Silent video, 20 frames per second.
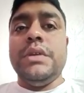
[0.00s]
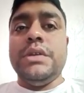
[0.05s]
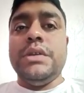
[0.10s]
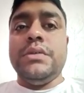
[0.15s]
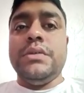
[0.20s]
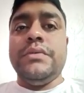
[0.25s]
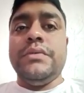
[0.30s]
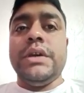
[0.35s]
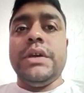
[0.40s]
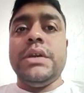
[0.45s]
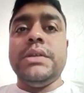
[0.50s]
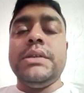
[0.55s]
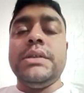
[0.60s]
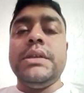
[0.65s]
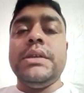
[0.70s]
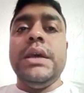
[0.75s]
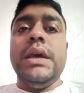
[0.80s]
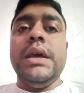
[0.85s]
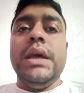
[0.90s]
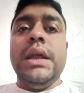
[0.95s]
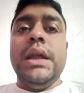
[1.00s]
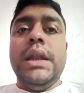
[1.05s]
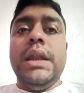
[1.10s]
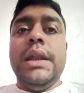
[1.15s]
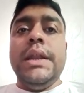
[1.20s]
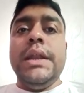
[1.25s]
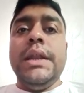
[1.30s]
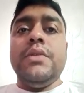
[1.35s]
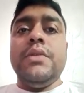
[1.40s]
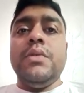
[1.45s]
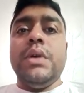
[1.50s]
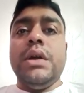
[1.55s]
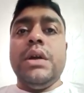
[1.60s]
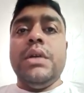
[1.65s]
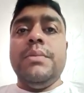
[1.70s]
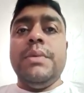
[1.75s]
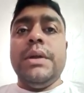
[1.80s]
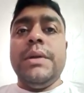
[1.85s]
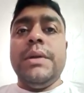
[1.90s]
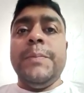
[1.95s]
esophagus, leading to
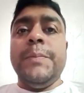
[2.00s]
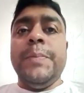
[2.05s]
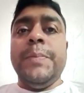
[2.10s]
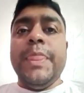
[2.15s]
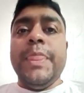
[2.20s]
heartburn.